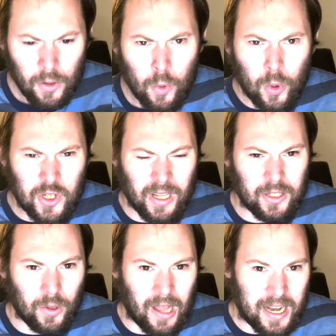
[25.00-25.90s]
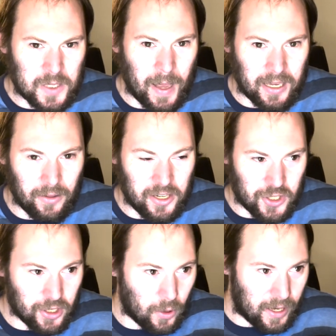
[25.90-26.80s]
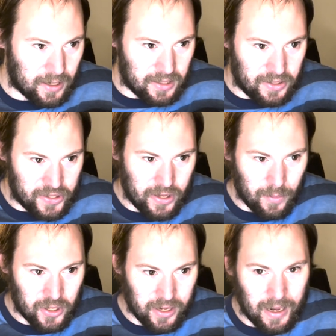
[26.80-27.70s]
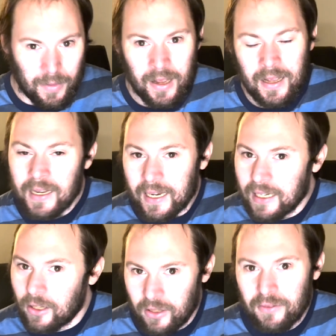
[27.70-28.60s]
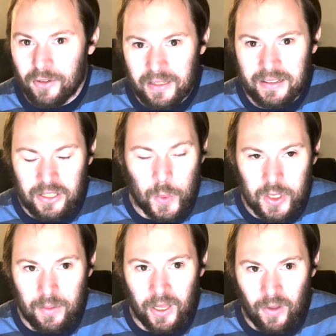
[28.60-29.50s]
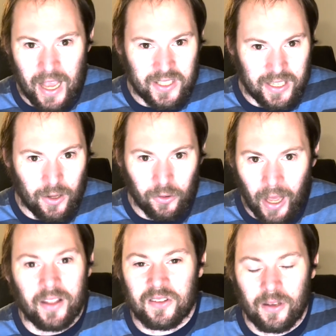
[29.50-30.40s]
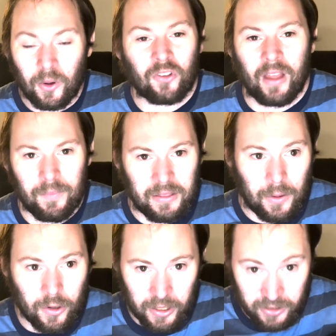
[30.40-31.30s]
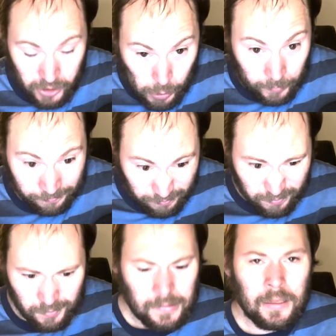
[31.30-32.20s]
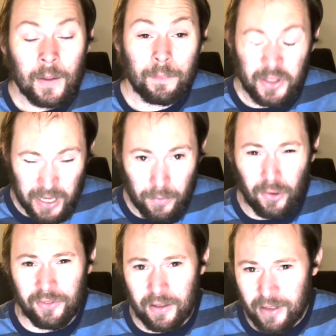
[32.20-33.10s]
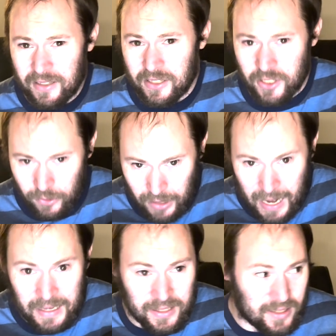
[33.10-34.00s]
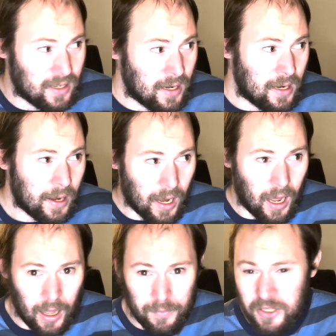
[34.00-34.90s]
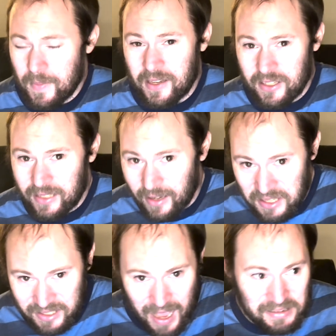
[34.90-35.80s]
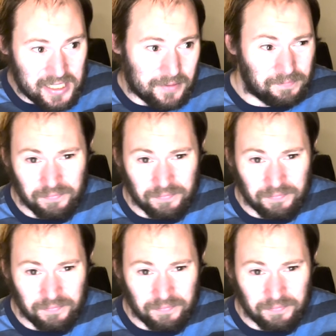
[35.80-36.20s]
which led to a lot of speculation going into this SummerSlam in Cleveland that this was going to be the last single night at SummerSlam that they were going to do. But they moved the event to two nights. This makes a ton of sense.